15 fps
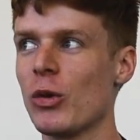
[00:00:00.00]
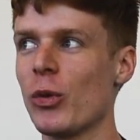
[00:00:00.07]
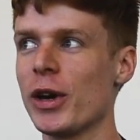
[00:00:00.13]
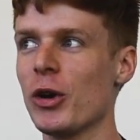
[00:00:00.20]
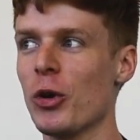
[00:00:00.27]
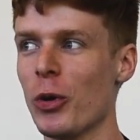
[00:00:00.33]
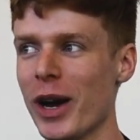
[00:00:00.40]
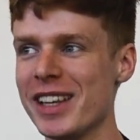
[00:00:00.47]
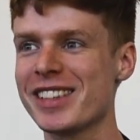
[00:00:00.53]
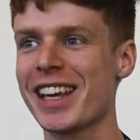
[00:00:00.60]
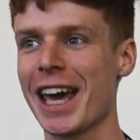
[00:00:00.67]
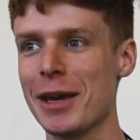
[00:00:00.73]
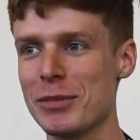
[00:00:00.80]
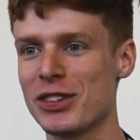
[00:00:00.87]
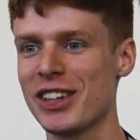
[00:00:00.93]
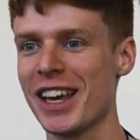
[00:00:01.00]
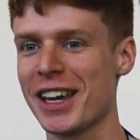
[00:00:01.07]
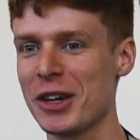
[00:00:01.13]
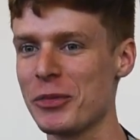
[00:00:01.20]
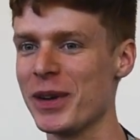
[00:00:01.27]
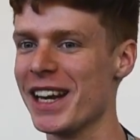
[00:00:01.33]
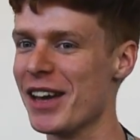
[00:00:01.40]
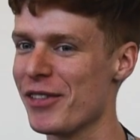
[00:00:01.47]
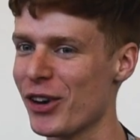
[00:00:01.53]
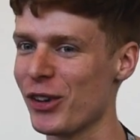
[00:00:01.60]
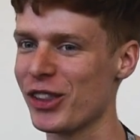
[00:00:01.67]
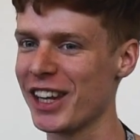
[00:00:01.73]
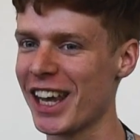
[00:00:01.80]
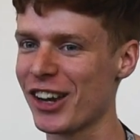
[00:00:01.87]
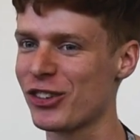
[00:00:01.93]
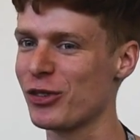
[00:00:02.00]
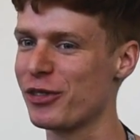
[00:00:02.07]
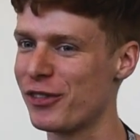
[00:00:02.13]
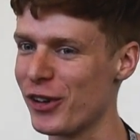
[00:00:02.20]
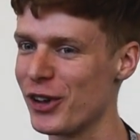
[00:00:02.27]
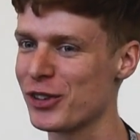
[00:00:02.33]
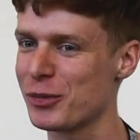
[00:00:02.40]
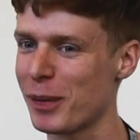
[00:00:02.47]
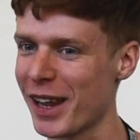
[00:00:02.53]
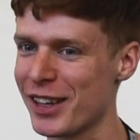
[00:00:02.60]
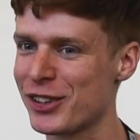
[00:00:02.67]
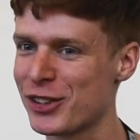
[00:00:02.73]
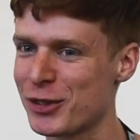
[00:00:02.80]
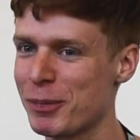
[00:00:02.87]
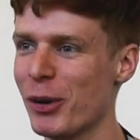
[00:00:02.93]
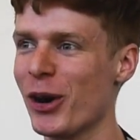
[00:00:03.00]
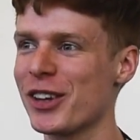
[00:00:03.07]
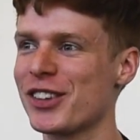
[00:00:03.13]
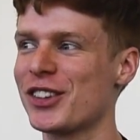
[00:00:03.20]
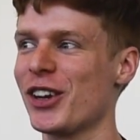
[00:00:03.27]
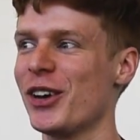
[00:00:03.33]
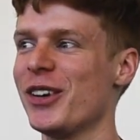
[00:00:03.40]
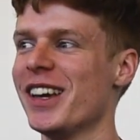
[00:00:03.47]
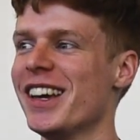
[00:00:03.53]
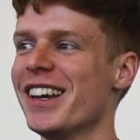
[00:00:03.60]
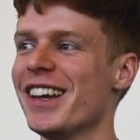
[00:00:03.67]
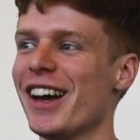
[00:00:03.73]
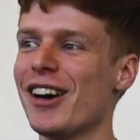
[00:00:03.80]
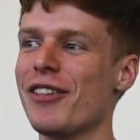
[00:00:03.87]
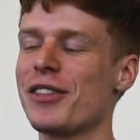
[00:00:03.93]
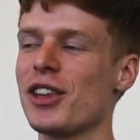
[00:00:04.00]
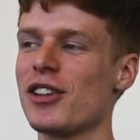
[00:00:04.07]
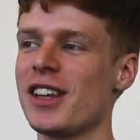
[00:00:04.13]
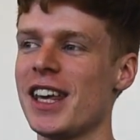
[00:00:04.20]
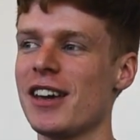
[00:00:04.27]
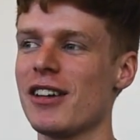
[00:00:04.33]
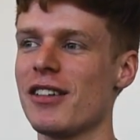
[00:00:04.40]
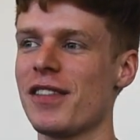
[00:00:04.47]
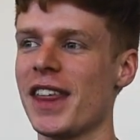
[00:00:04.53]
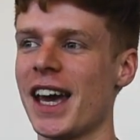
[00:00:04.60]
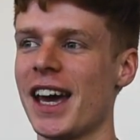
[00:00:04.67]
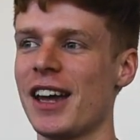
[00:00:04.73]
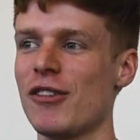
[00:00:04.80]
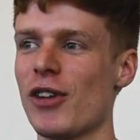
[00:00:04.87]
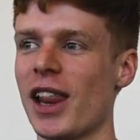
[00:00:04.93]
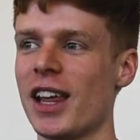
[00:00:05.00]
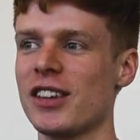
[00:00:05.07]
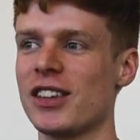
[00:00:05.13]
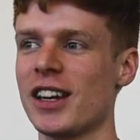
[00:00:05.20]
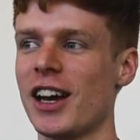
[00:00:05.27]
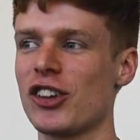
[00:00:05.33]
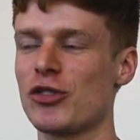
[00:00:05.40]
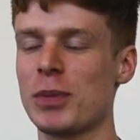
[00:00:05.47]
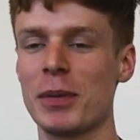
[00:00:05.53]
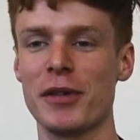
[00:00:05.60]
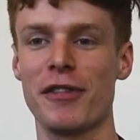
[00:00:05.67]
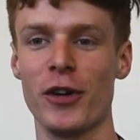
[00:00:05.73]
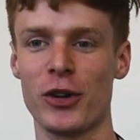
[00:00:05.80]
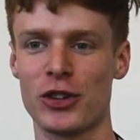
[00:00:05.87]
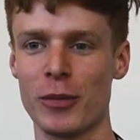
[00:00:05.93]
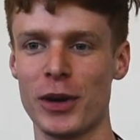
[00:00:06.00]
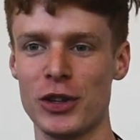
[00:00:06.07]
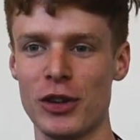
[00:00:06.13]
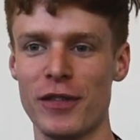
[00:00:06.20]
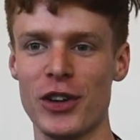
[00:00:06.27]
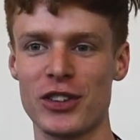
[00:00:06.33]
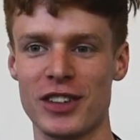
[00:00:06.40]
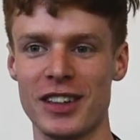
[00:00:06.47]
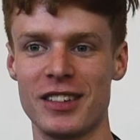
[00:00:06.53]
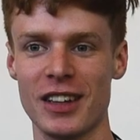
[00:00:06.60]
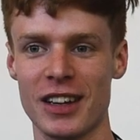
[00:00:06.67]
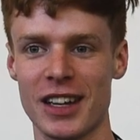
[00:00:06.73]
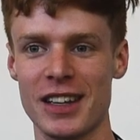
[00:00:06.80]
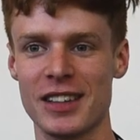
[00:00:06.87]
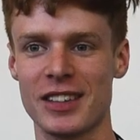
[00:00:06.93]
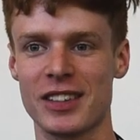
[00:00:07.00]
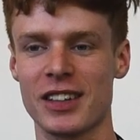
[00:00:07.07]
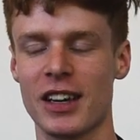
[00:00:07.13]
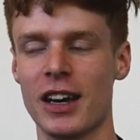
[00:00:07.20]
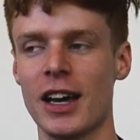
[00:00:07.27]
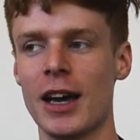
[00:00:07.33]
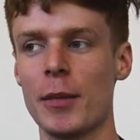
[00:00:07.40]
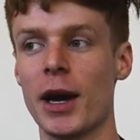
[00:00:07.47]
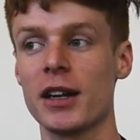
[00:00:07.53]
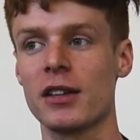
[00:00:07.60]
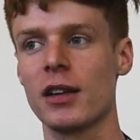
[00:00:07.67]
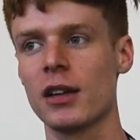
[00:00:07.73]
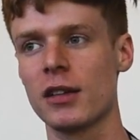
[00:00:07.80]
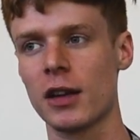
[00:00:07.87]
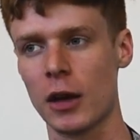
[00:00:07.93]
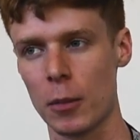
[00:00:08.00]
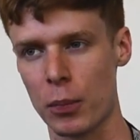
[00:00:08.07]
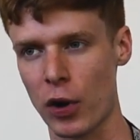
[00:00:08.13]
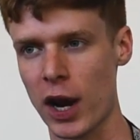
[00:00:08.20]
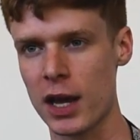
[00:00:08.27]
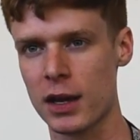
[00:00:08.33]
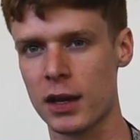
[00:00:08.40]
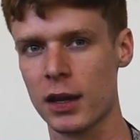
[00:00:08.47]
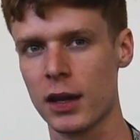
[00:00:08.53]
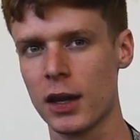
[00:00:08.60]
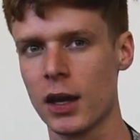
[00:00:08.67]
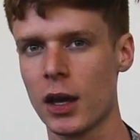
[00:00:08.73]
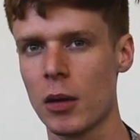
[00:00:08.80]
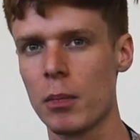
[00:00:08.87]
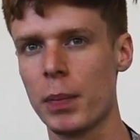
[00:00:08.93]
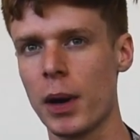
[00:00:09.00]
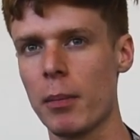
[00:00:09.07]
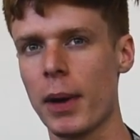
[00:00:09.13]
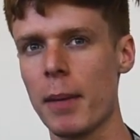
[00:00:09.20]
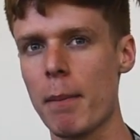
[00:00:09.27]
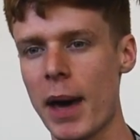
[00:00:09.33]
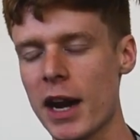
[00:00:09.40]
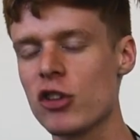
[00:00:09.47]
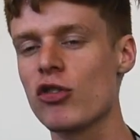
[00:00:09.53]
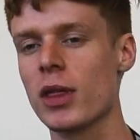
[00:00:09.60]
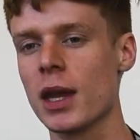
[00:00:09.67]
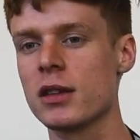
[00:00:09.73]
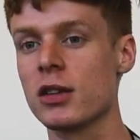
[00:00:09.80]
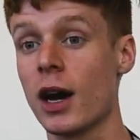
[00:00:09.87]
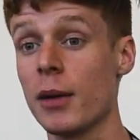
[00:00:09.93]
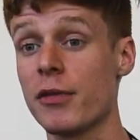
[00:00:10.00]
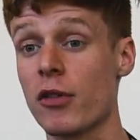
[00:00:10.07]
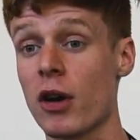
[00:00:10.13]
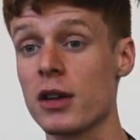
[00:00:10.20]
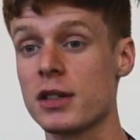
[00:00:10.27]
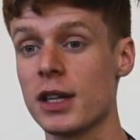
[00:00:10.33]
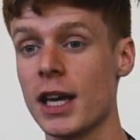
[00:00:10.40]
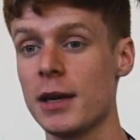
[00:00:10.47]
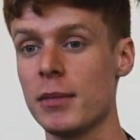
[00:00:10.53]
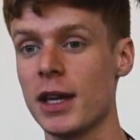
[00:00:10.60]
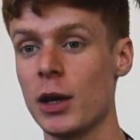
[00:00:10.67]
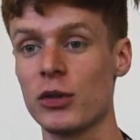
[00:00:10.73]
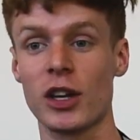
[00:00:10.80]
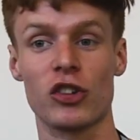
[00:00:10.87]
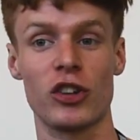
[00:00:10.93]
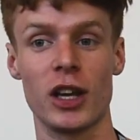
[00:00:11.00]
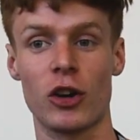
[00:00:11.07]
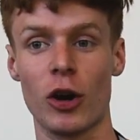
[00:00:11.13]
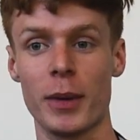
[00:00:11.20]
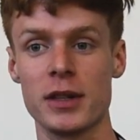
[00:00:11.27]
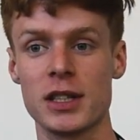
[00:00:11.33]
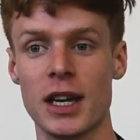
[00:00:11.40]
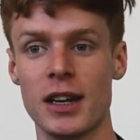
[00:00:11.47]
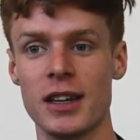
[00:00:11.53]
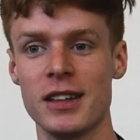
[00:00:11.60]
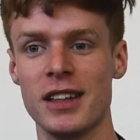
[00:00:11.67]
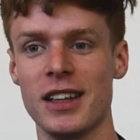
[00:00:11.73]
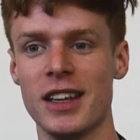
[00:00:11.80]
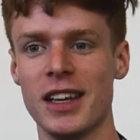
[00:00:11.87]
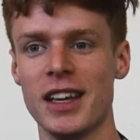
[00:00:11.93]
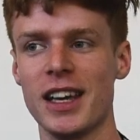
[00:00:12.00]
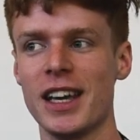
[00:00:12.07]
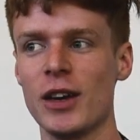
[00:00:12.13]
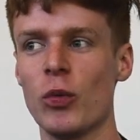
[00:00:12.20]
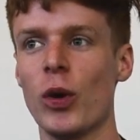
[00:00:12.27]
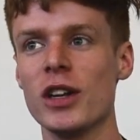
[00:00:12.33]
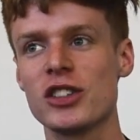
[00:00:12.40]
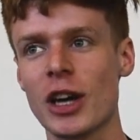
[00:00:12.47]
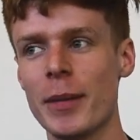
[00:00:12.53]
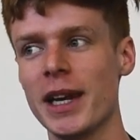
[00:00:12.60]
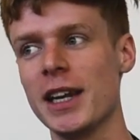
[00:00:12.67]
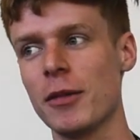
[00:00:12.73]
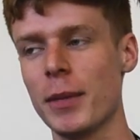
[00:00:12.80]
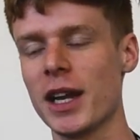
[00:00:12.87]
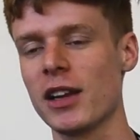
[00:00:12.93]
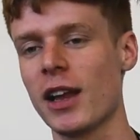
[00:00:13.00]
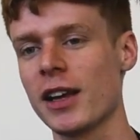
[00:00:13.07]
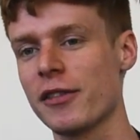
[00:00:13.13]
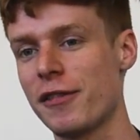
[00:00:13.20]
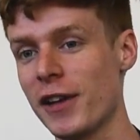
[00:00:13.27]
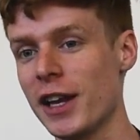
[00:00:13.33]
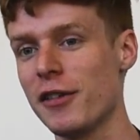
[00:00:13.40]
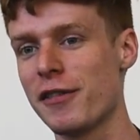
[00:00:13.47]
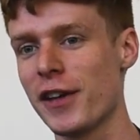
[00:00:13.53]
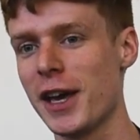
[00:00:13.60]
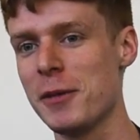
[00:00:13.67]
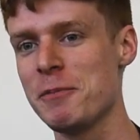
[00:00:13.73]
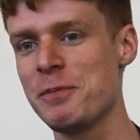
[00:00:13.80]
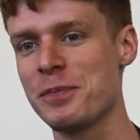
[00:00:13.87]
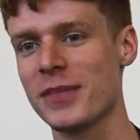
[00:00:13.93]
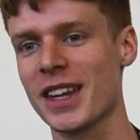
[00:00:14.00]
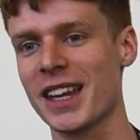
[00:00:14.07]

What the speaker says: We always came second. We never got the actual first place spot, so after a year of that and realizing I should probably focus on my university studies, I decided to take a break. But my manager at the time for our team, he was actually a commentator. One time he needed me to like fill in for him,